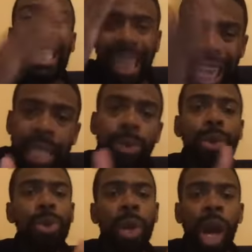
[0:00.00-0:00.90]
That's what
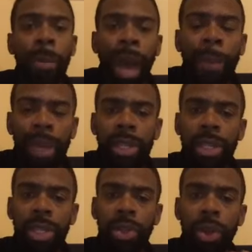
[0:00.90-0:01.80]
you call population
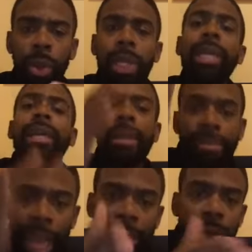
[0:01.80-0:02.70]
control.
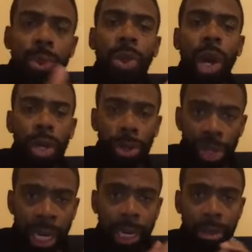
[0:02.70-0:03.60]
That's what you call
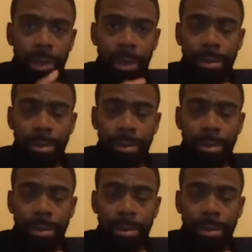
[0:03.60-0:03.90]
eugenics.